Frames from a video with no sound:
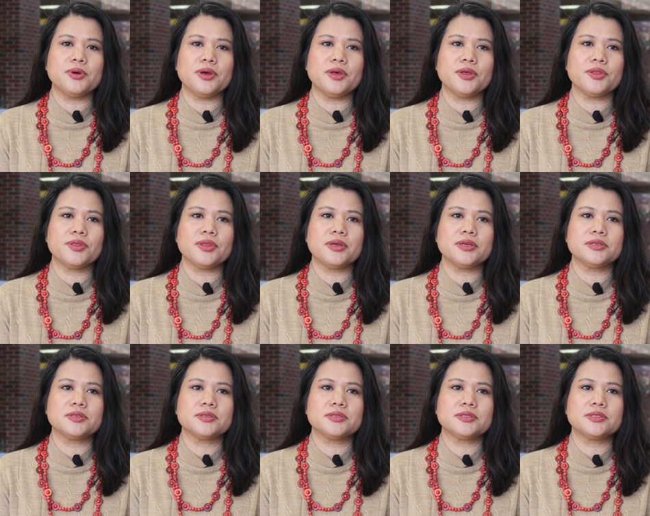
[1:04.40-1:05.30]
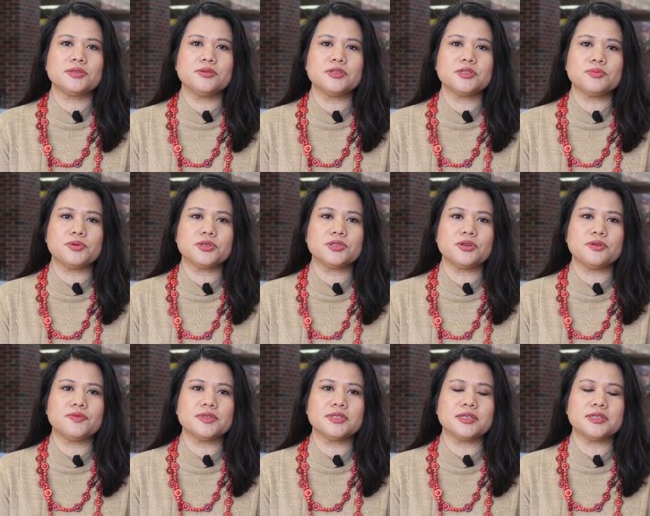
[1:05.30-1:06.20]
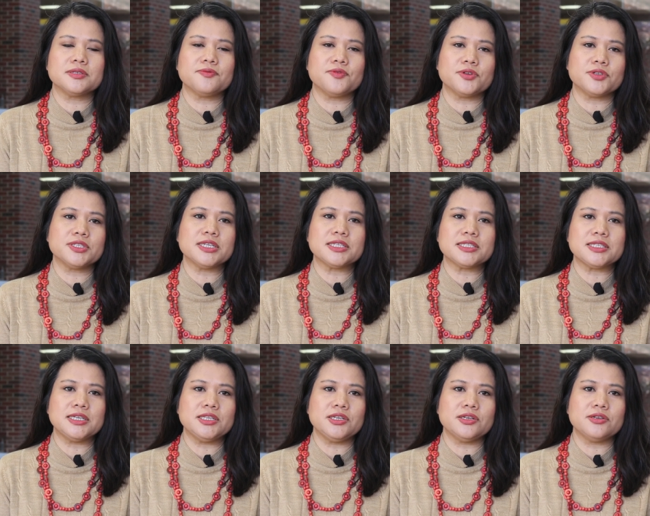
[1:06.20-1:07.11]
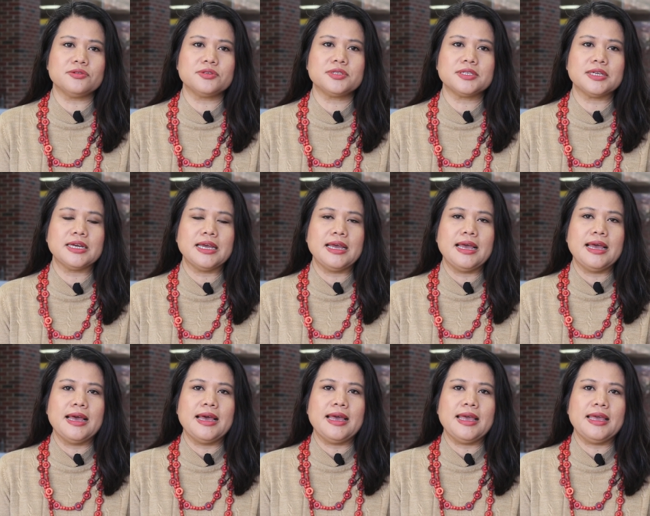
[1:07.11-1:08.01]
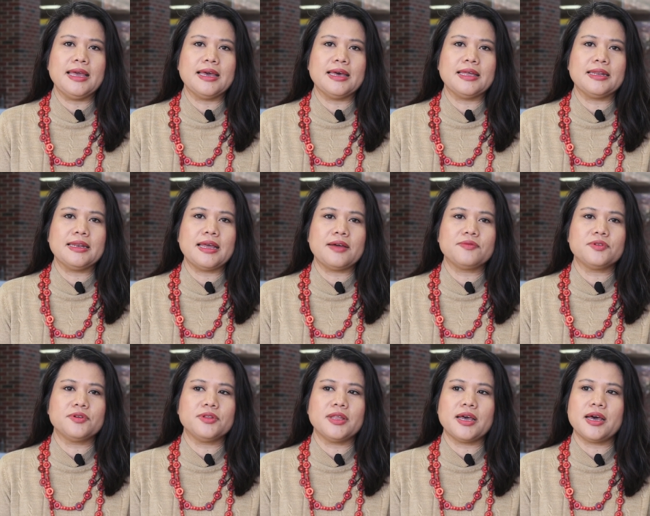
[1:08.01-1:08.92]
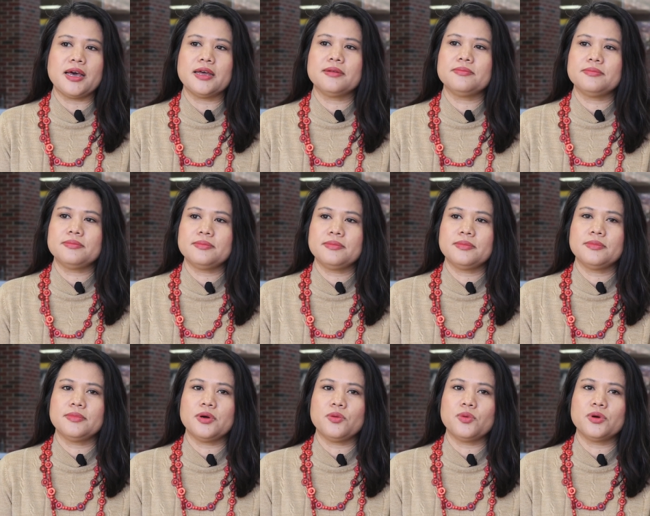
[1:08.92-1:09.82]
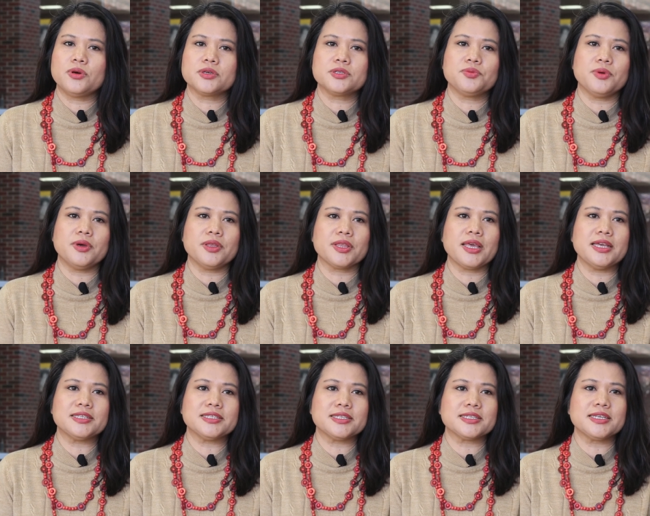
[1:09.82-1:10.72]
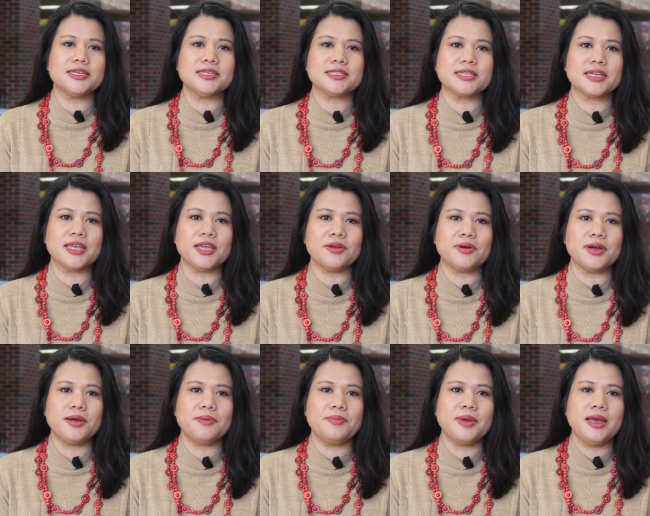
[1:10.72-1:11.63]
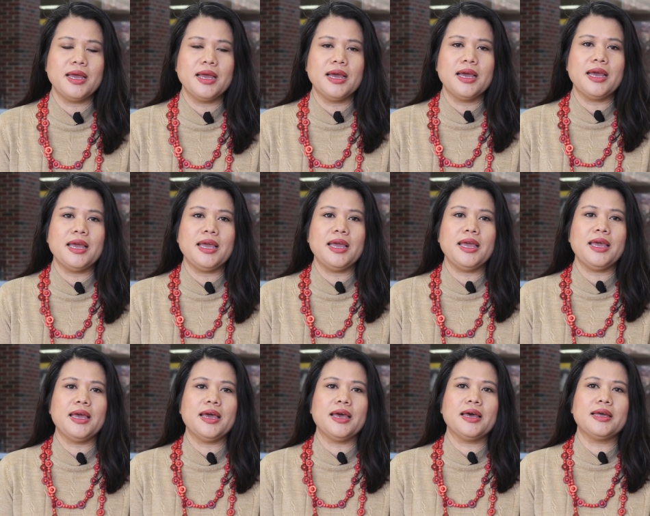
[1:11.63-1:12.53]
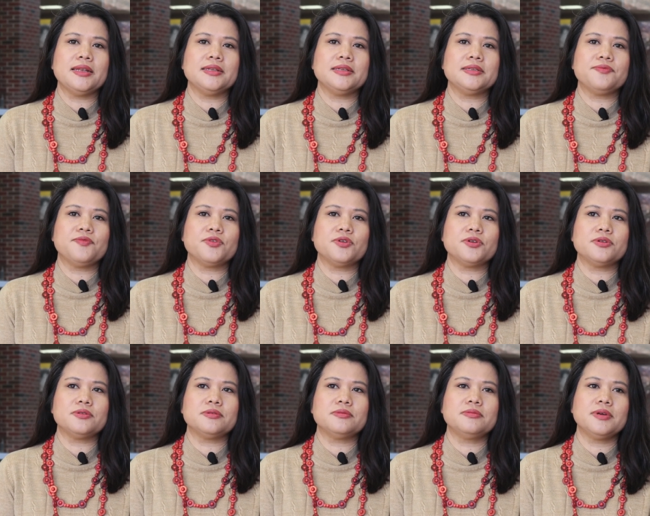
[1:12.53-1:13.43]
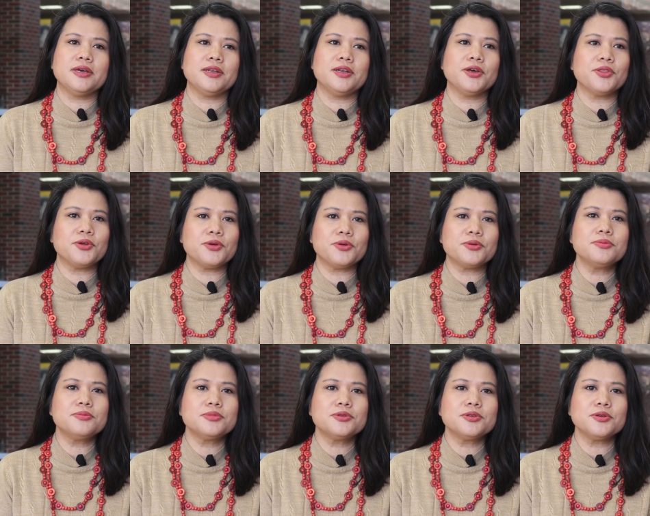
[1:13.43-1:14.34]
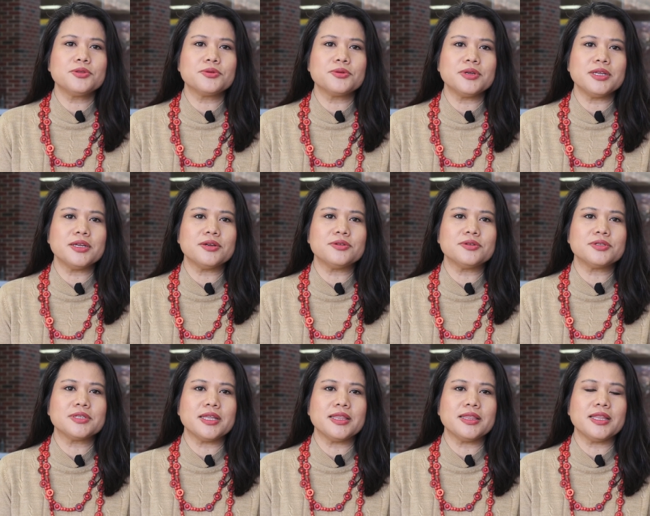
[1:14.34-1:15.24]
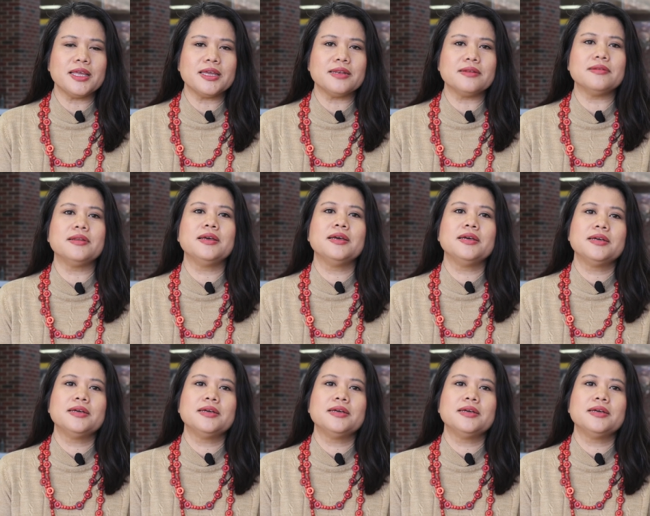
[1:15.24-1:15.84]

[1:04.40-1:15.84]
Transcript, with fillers: with Student Support Services for 16 years. And after that, worked with Kansas Kids at Gear Up and for another two, three years, and then